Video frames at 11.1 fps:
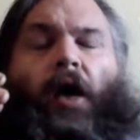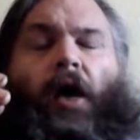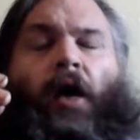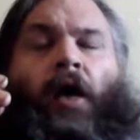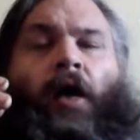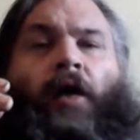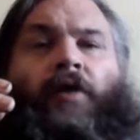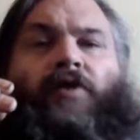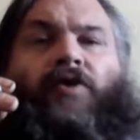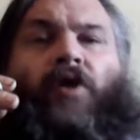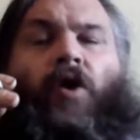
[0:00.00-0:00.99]
And
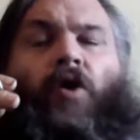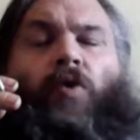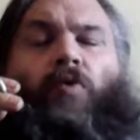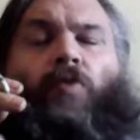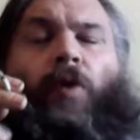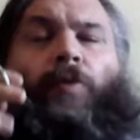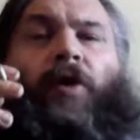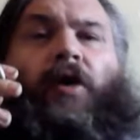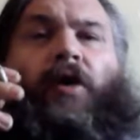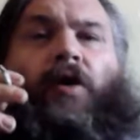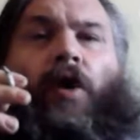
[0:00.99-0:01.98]
so when we
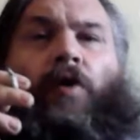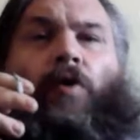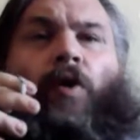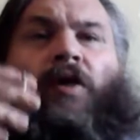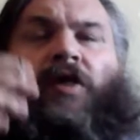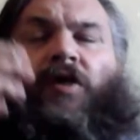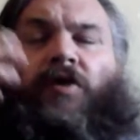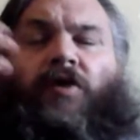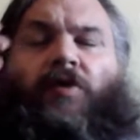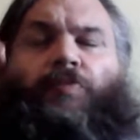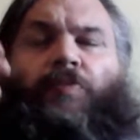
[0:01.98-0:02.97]
go on a
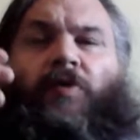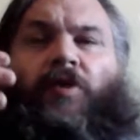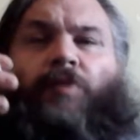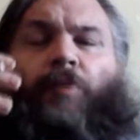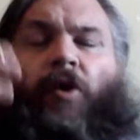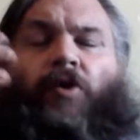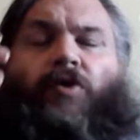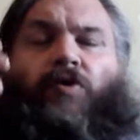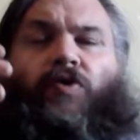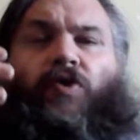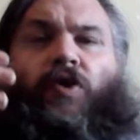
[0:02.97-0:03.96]

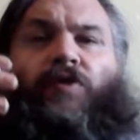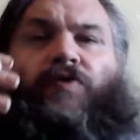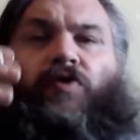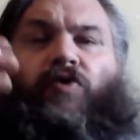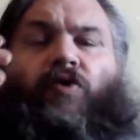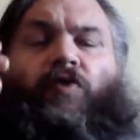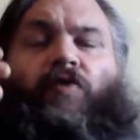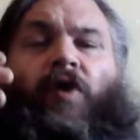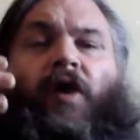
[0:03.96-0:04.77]
spiritual search for truth,